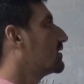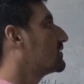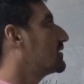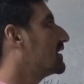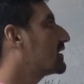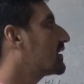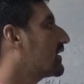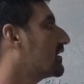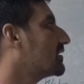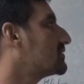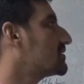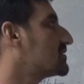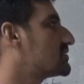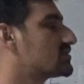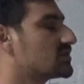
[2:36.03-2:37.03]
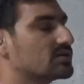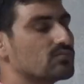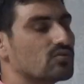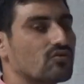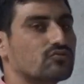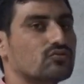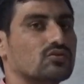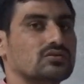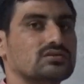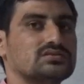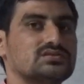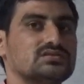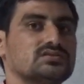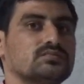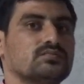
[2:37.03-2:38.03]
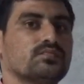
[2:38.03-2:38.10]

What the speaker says: that creates a stream of tokens.